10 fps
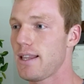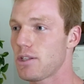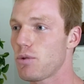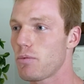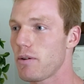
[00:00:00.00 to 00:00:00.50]
And
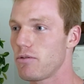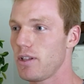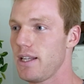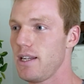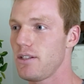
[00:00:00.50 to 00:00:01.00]
that's where we
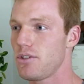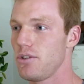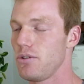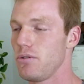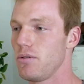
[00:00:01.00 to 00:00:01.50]
really need
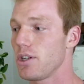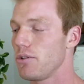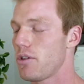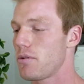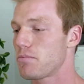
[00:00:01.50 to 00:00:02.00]
to go
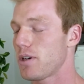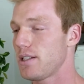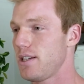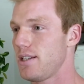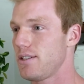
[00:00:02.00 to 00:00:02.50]
through the
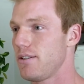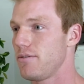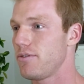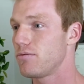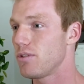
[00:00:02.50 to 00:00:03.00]
process of